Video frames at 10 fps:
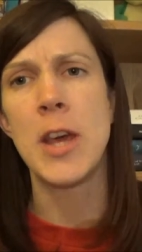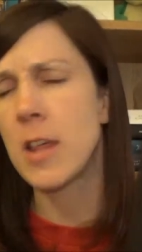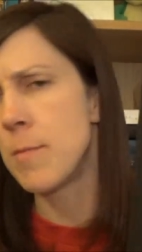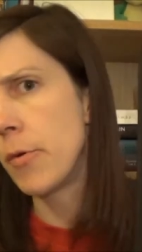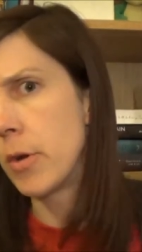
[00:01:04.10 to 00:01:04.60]

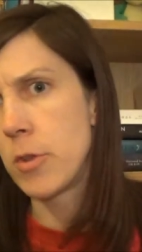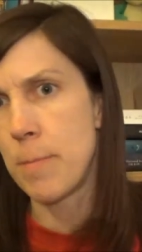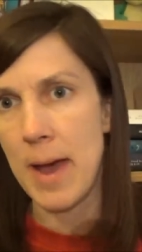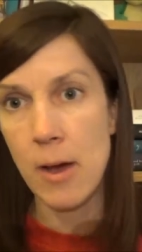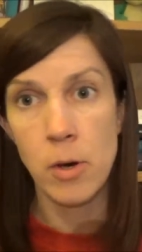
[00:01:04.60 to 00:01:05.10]
asked me what it was
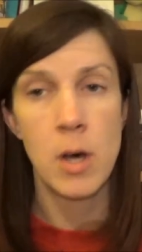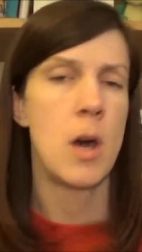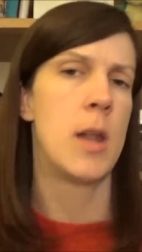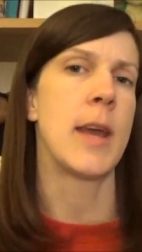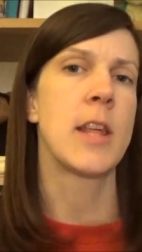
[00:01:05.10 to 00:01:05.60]
about
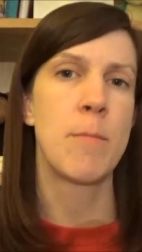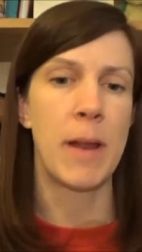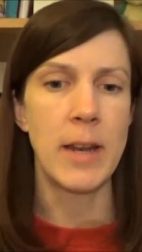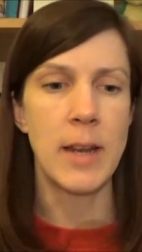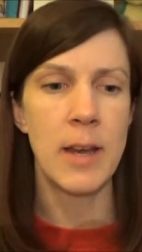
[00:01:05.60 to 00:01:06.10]
and I
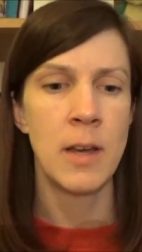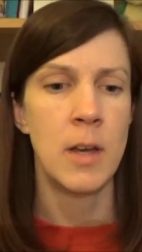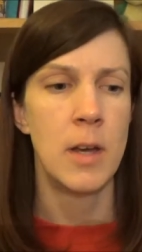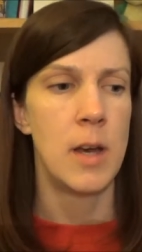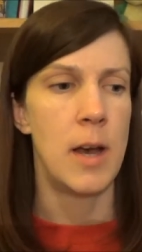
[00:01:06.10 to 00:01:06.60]
explained it,
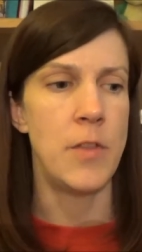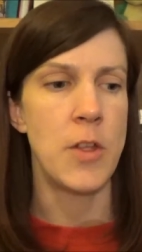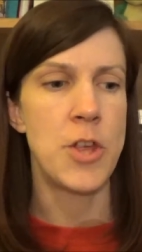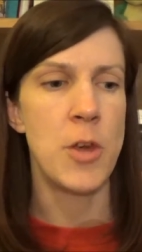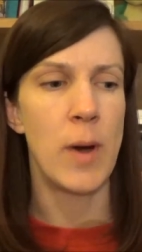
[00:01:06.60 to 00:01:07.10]
and
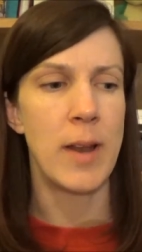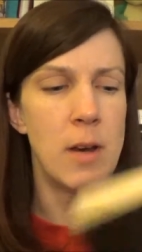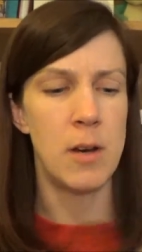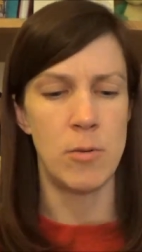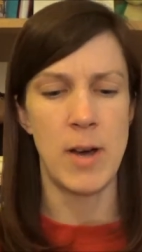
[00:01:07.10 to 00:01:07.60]
then she
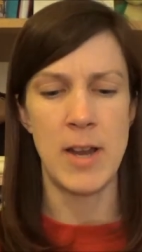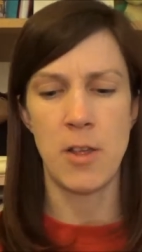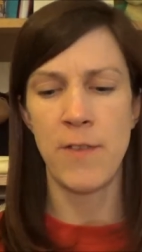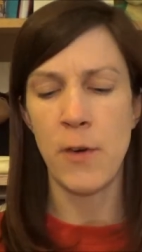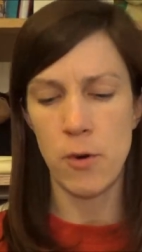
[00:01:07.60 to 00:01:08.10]
went, "Oh, and
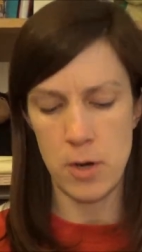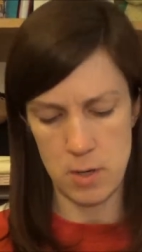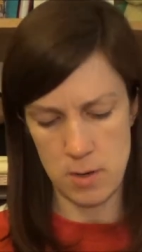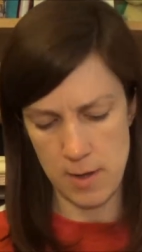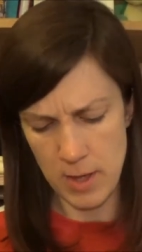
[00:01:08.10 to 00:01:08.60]
it's four,
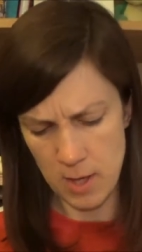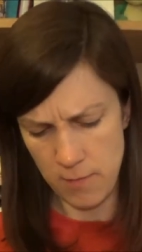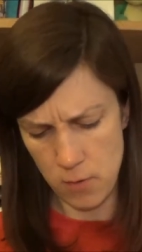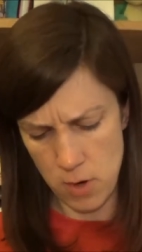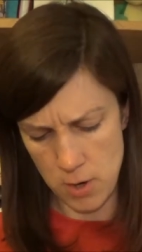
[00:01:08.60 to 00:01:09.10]
I think it's
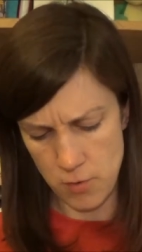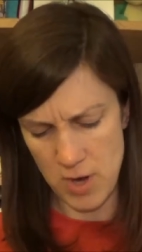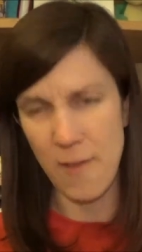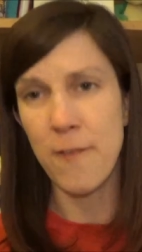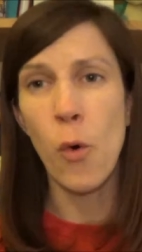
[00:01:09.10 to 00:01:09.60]

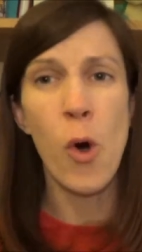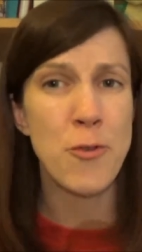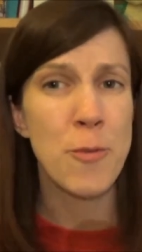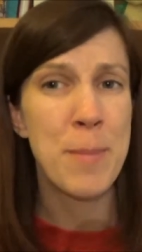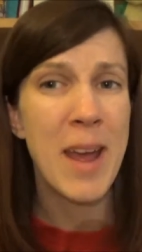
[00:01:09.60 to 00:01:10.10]

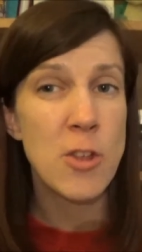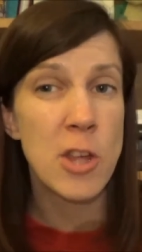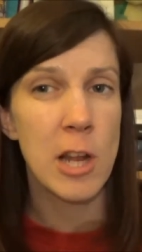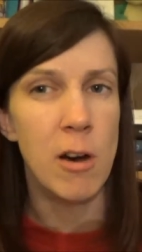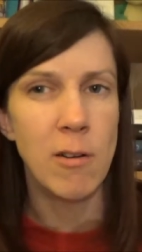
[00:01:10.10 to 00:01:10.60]
400
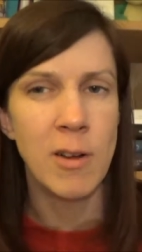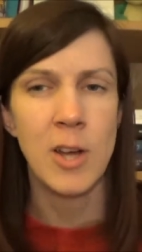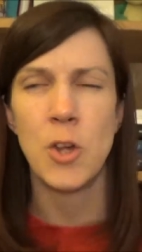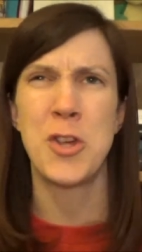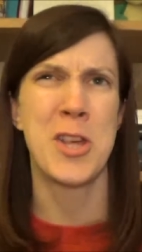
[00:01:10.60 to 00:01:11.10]
pages long."
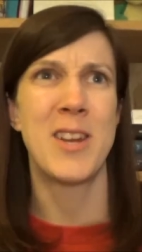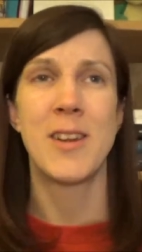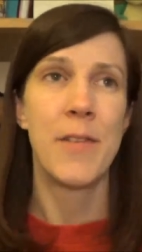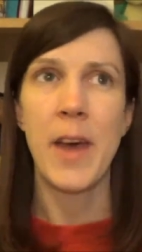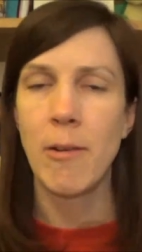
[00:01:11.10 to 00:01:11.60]
She said,
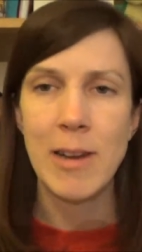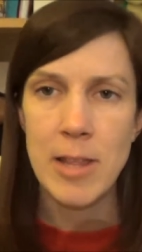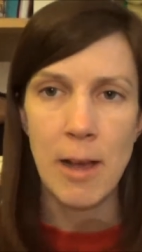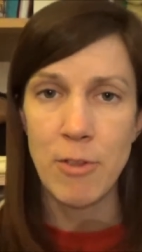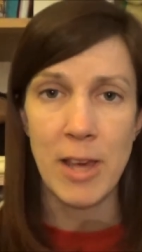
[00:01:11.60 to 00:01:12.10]
"That only
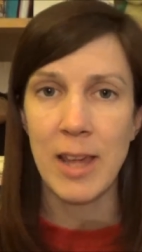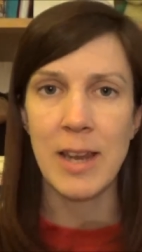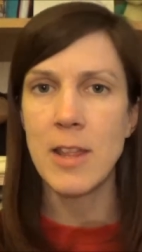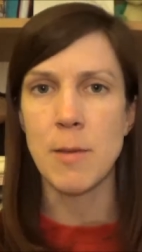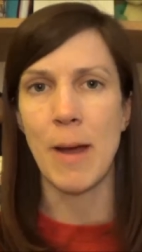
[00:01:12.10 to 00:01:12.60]
sounds like it
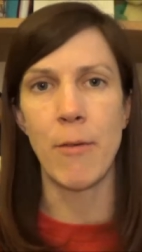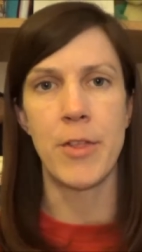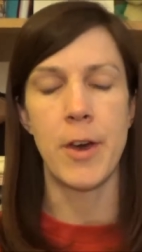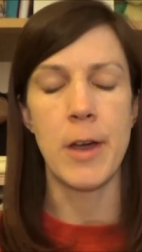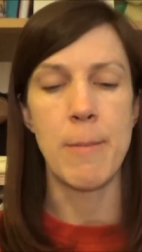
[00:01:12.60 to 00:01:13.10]
needs about
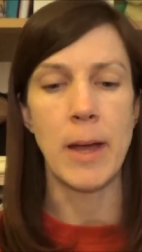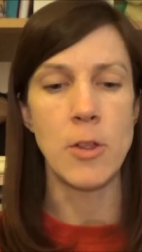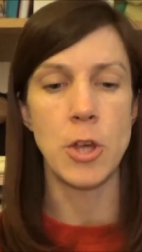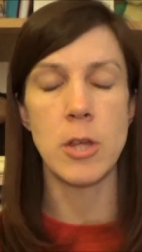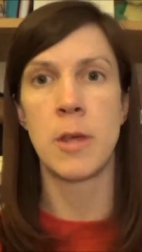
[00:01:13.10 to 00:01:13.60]
30
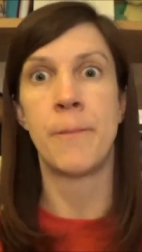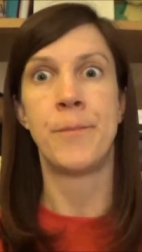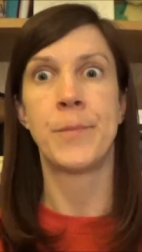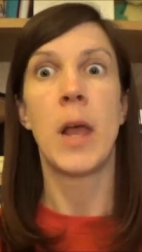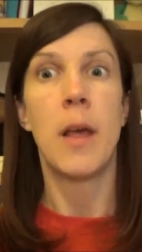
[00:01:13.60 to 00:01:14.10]
pages."
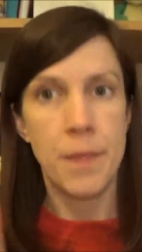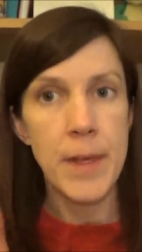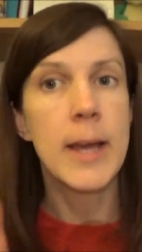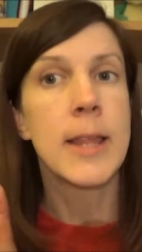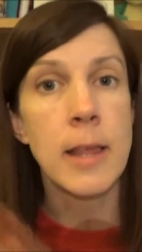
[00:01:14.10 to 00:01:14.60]

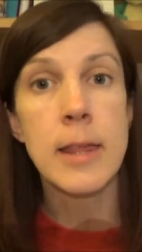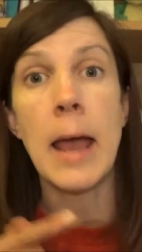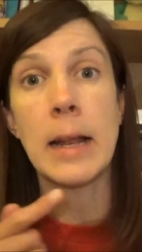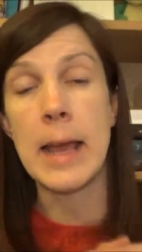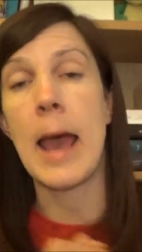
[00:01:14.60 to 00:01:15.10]
That is
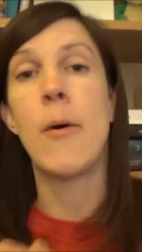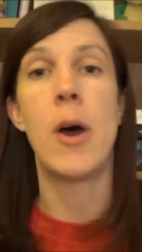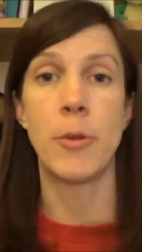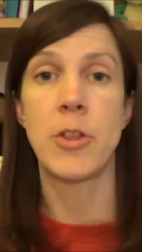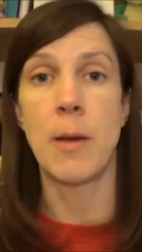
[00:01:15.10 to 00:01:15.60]
exactly how
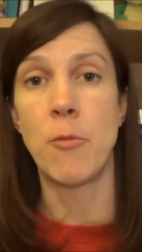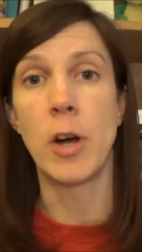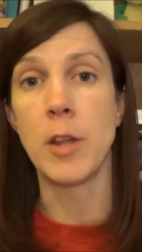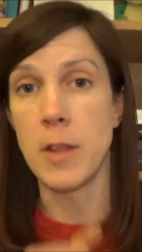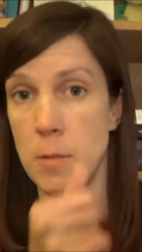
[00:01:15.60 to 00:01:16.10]
I would
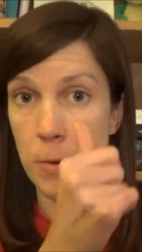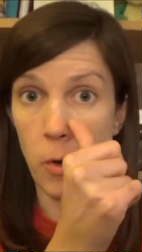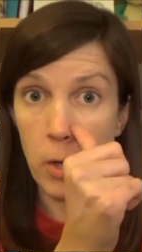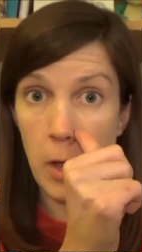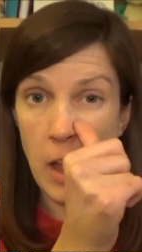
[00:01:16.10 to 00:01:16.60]
summarize this
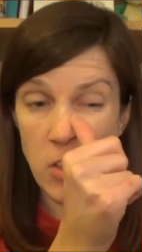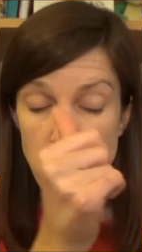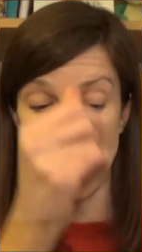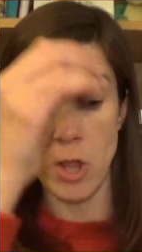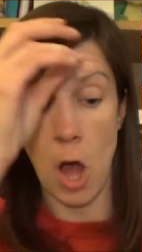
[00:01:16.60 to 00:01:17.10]
book.
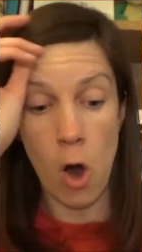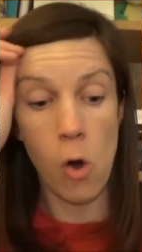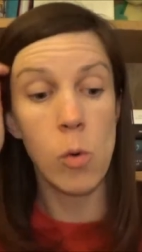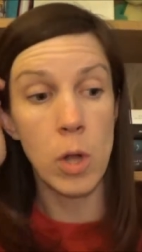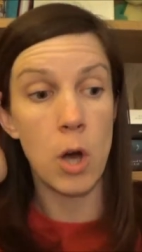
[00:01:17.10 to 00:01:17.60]
It's just a
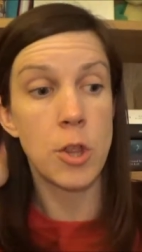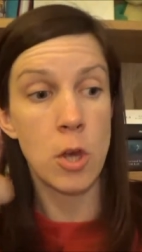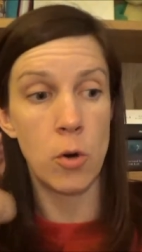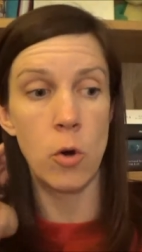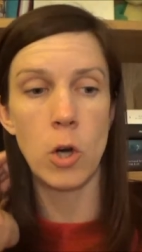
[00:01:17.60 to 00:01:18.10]
whole lot of
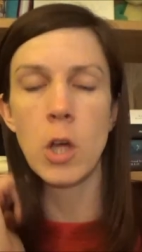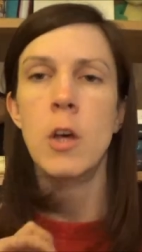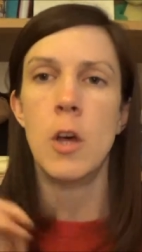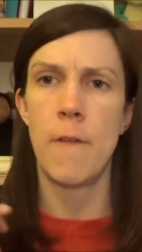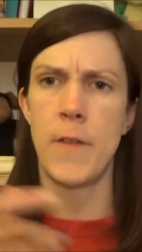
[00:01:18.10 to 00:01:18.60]
talk
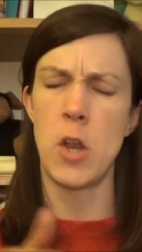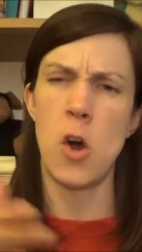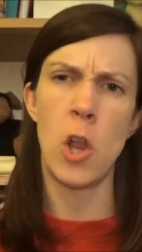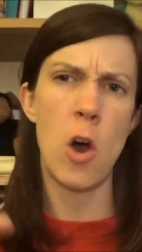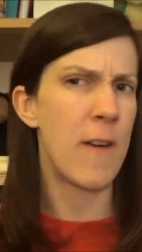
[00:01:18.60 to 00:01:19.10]
for
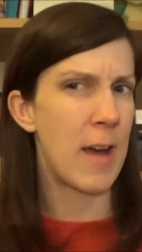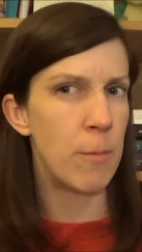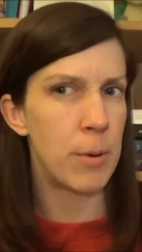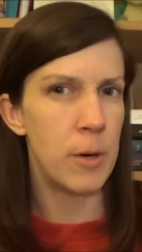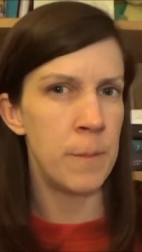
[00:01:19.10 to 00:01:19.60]
not a lot of
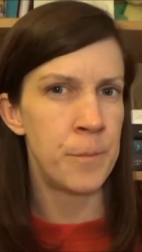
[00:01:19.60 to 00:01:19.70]
output.